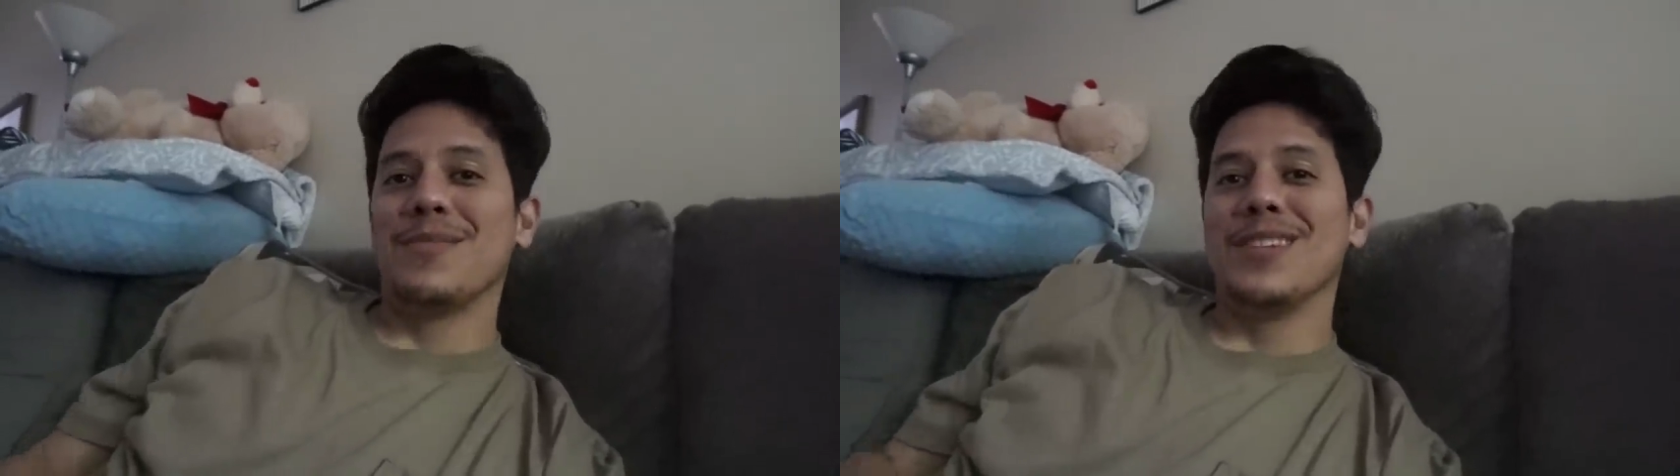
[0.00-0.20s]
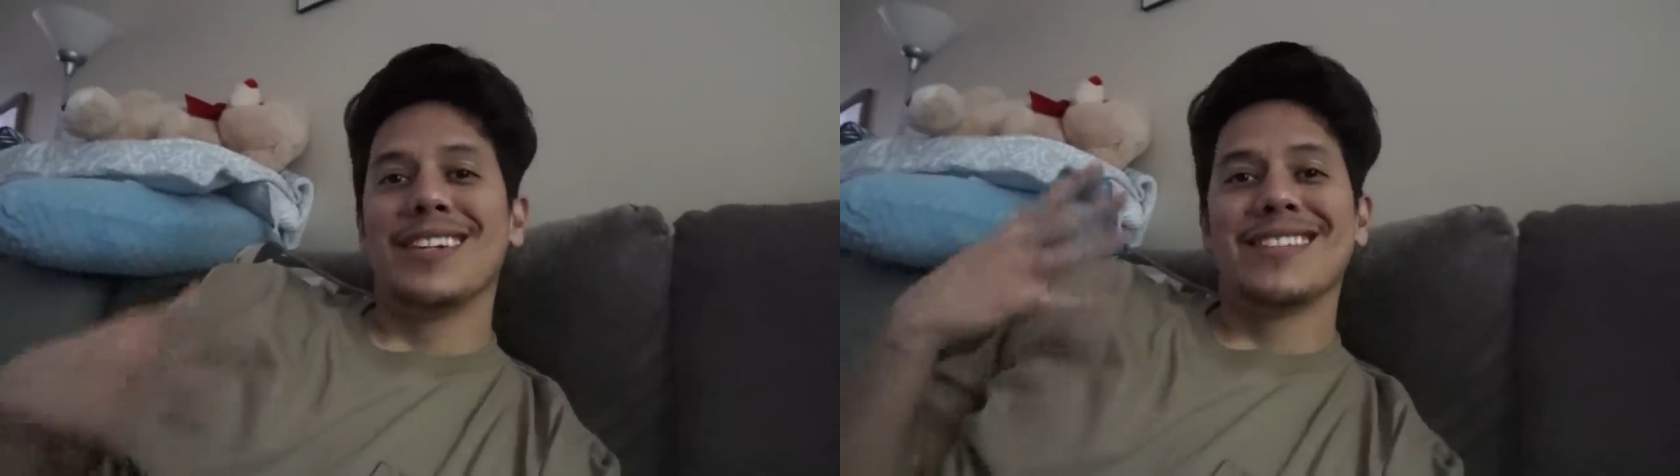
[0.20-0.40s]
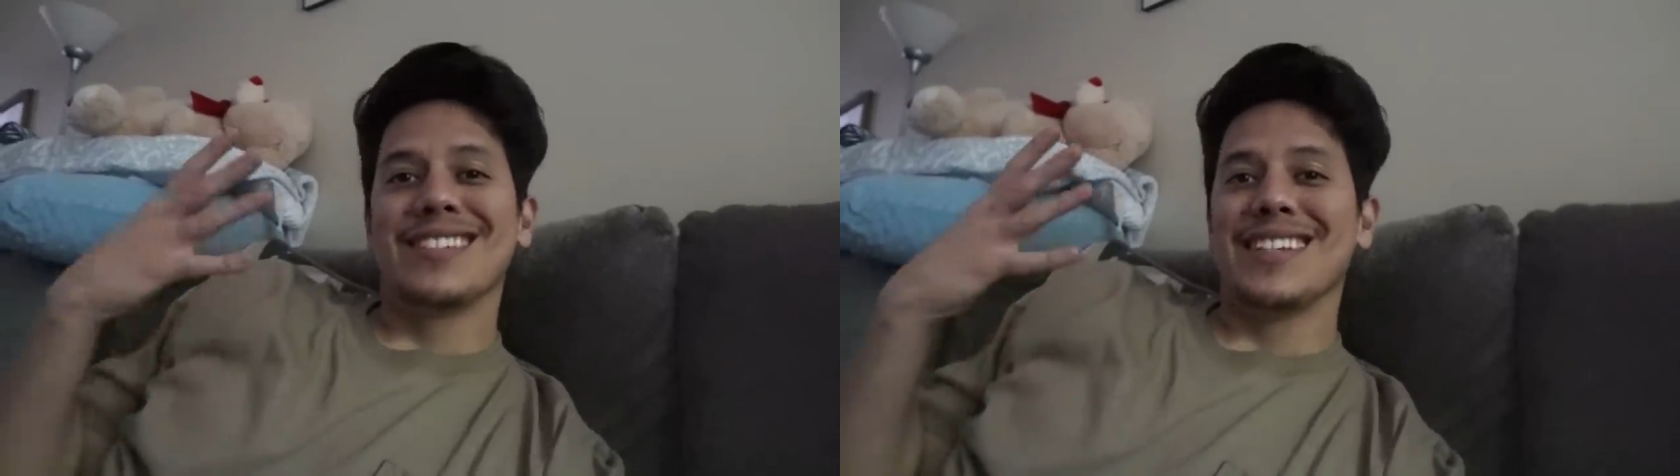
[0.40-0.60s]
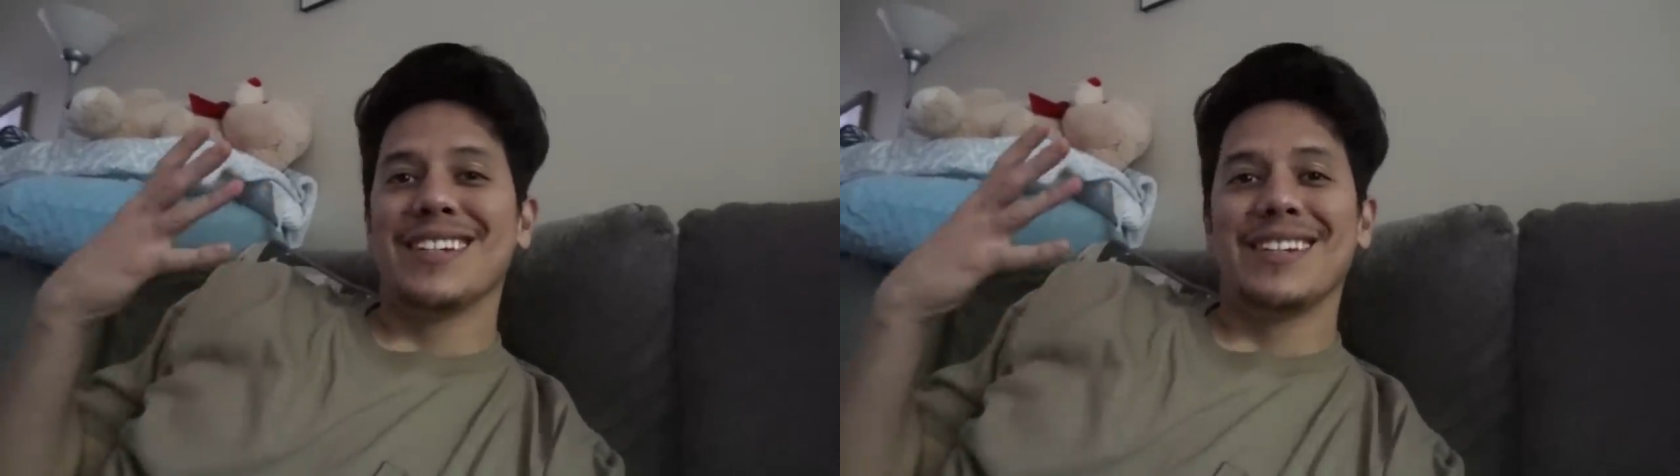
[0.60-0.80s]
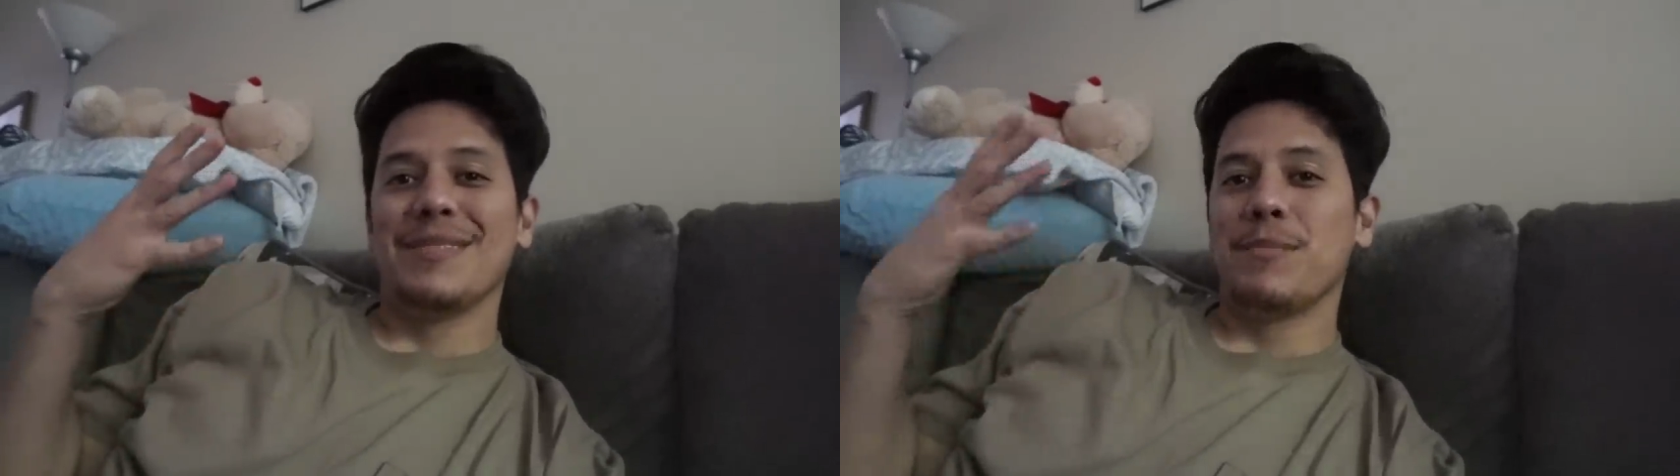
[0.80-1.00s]
you're gonna
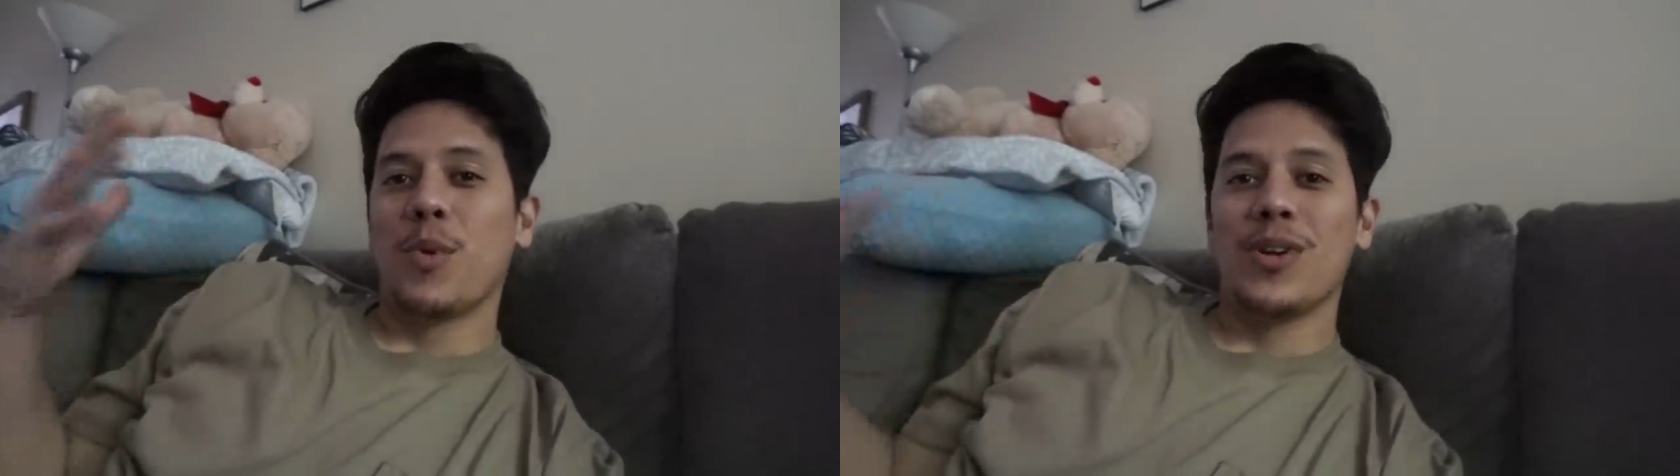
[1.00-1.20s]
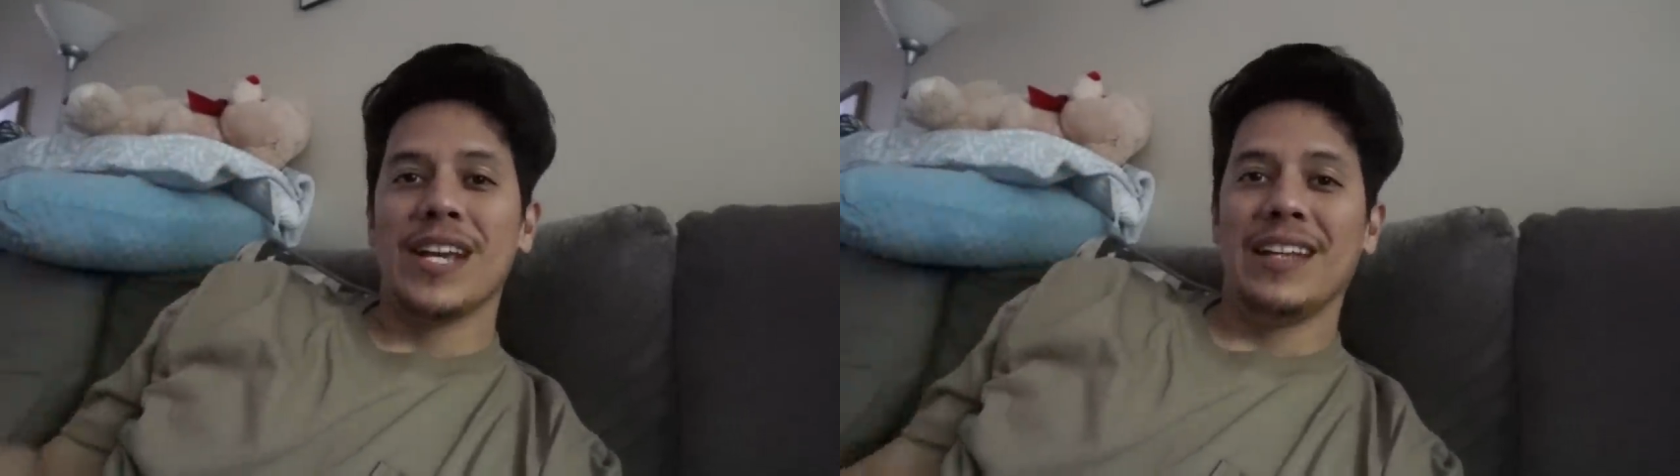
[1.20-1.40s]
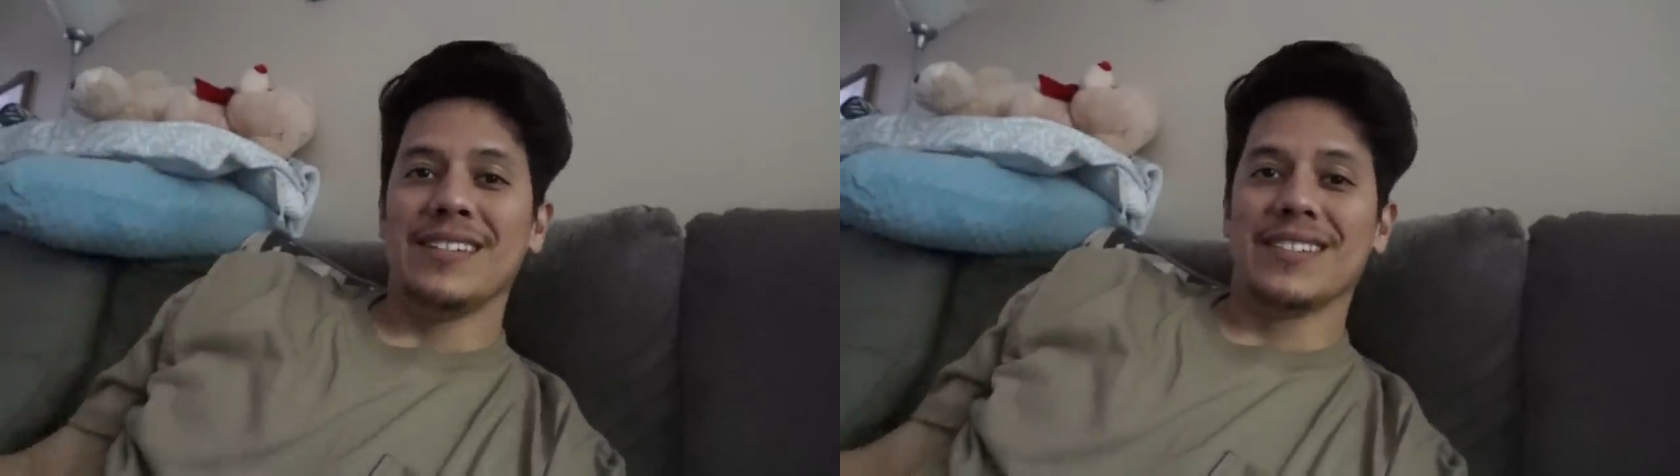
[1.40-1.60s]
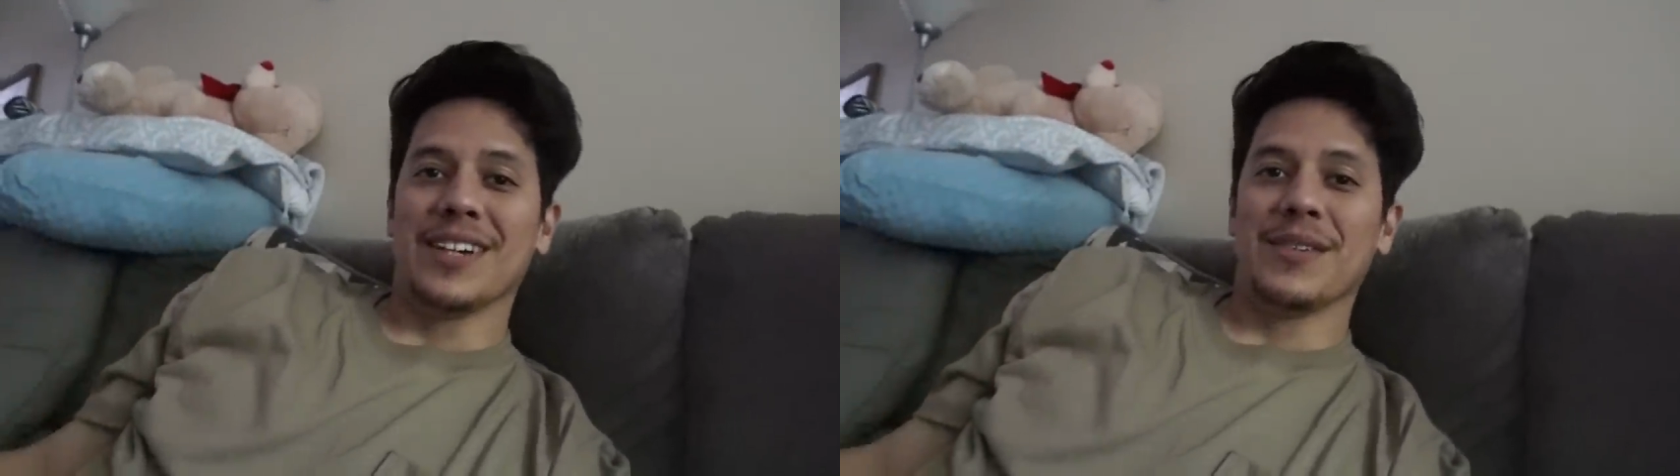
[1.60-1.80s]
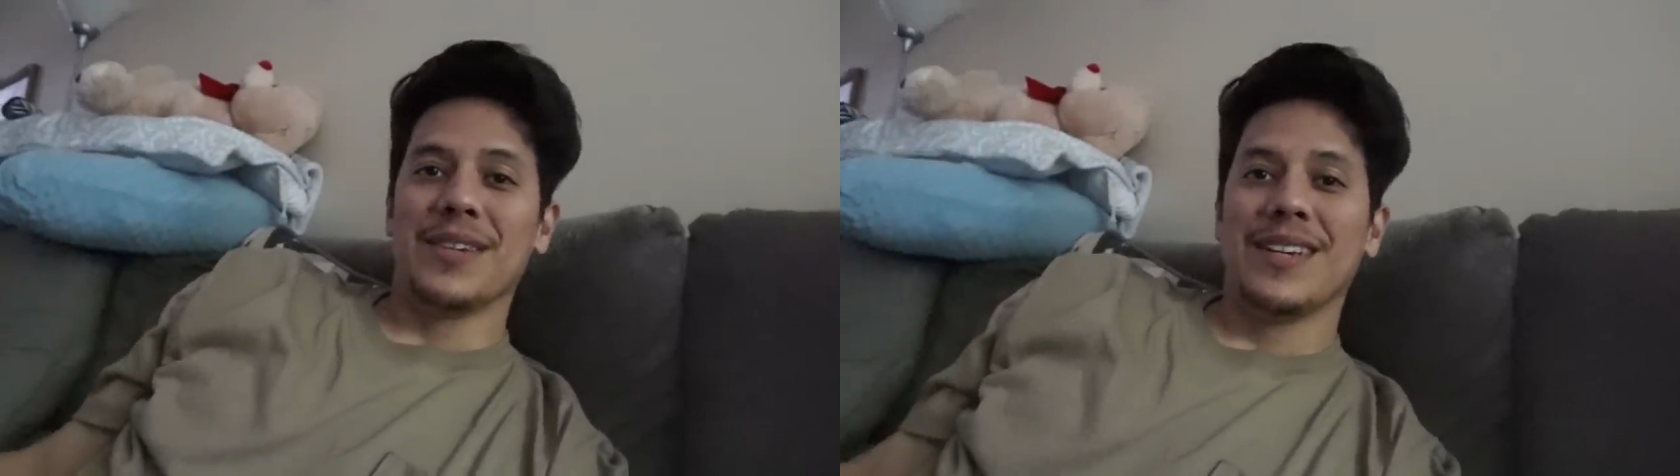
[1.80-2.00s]
see more daily stuff.